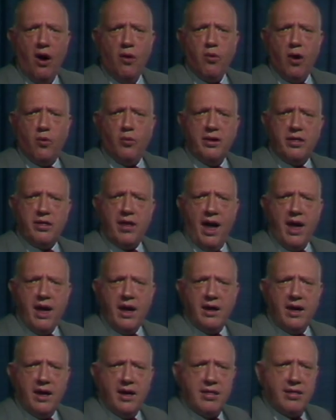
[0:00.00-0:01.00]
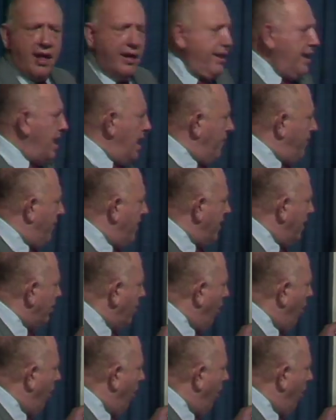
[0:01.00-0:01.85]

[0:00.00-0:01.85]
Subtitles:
What we're saying is that even in the